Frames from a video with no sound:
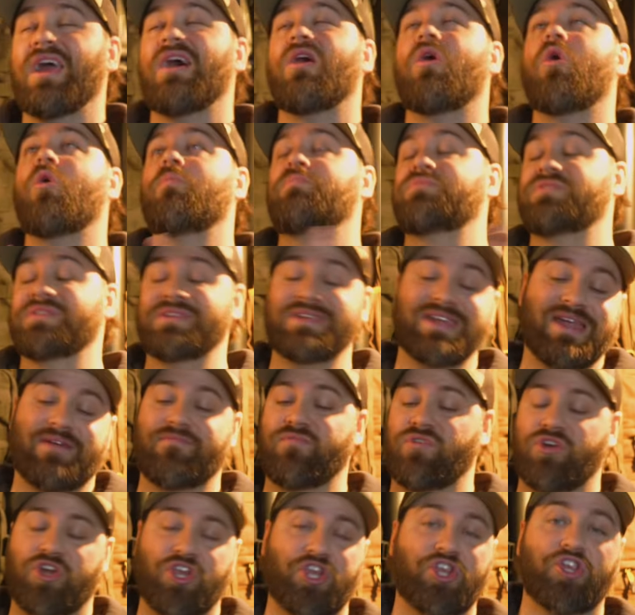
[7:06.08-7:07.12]
hope to
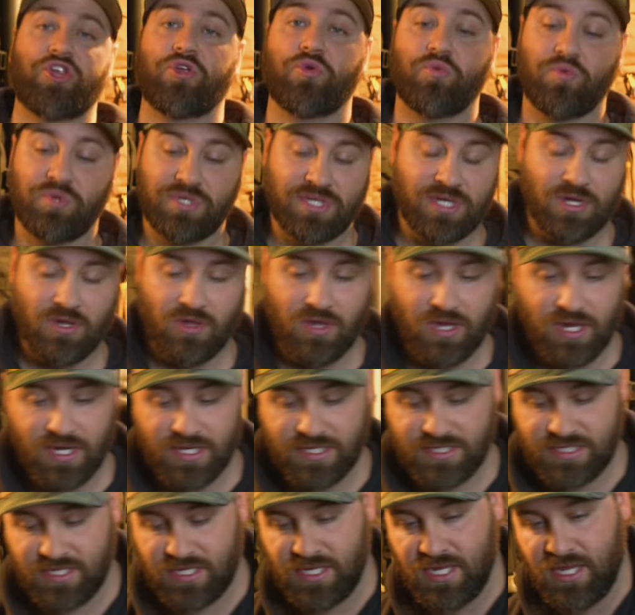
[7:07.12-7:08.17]
never use, in all
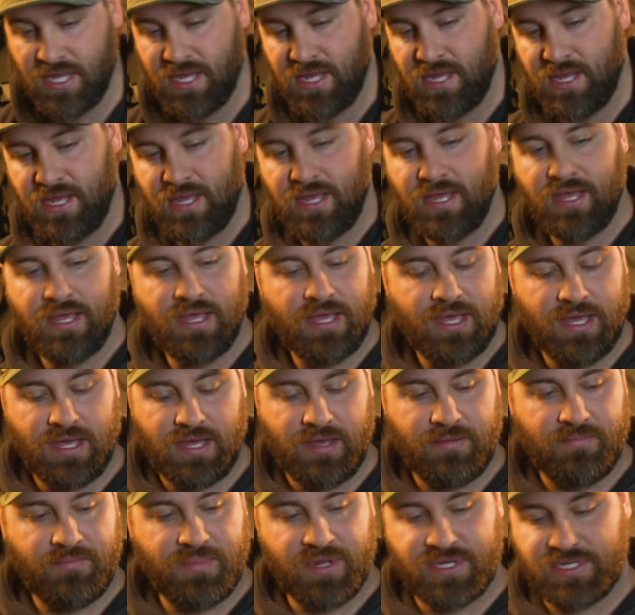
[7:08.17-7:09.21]
honesty.
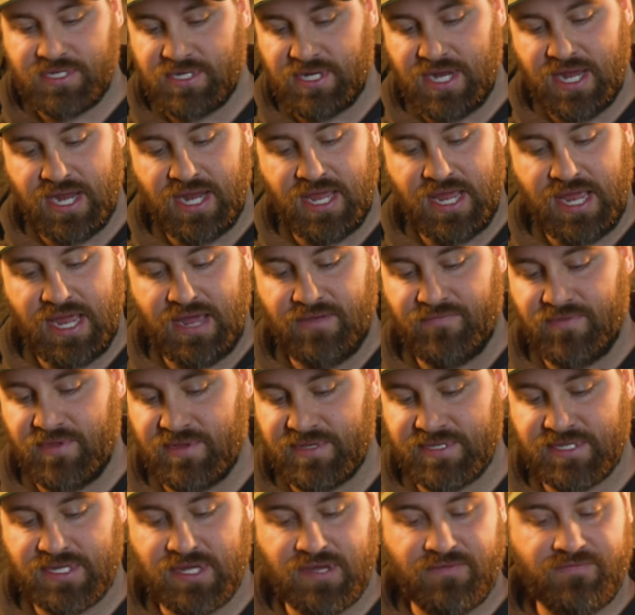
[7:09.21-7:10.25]
But you got to have
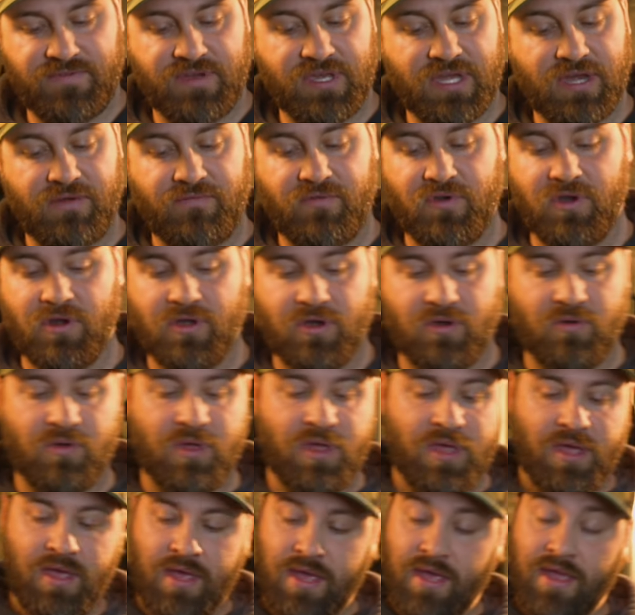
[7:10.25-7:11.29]
that stuff. You never know.
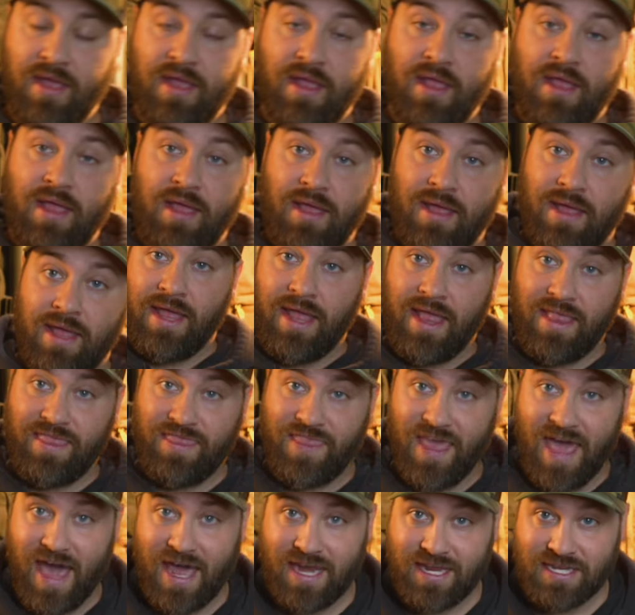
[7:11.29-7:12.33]

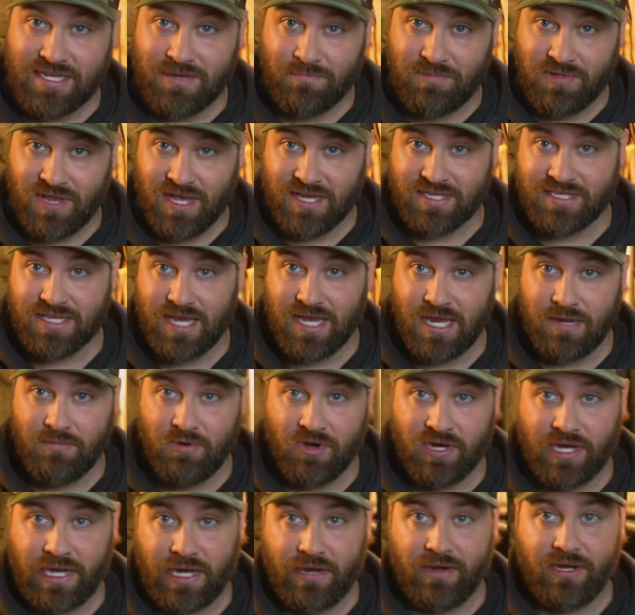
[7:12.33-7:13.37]
That is a plus side
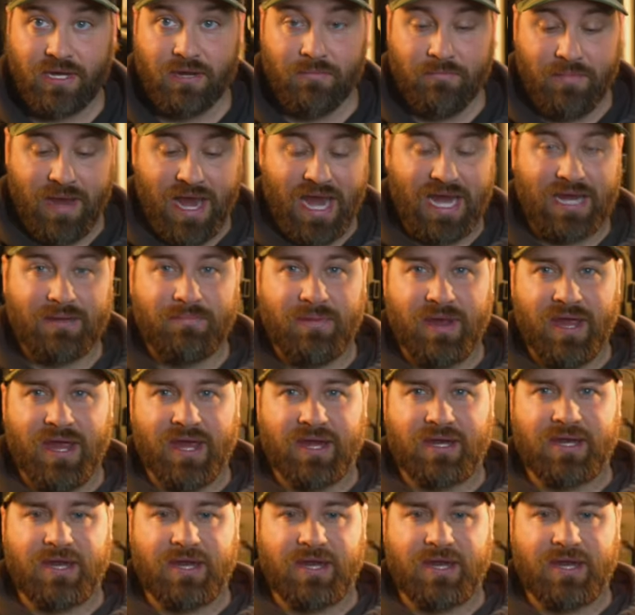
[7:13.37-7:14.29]
about carrying a backpack.